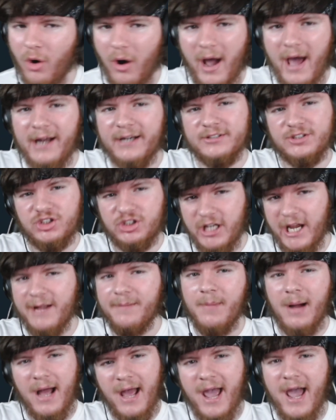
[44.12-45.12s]
ahead and
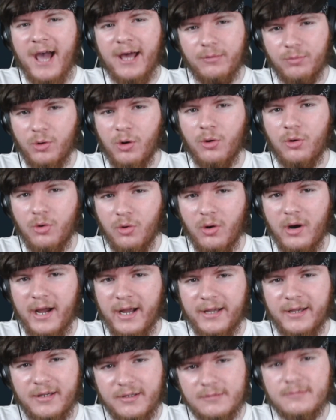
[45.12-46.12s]
shake my hand real
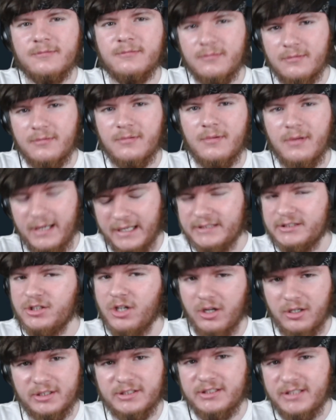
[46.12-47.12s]
quick. It's
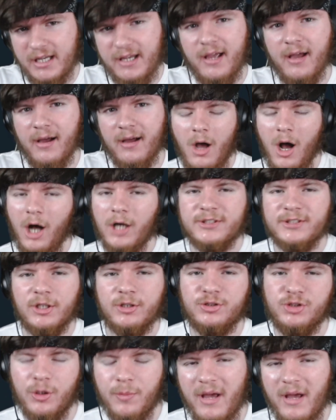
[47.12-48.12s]
good to see ya. Also,
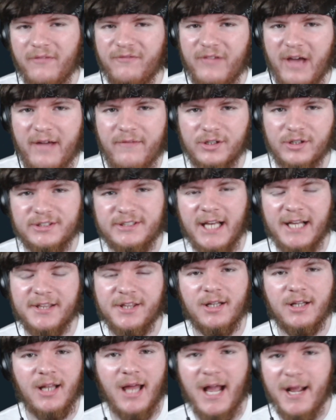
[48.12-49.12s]
do me a favor and take
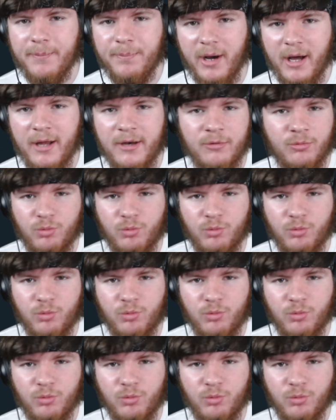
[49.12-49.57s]
the like button,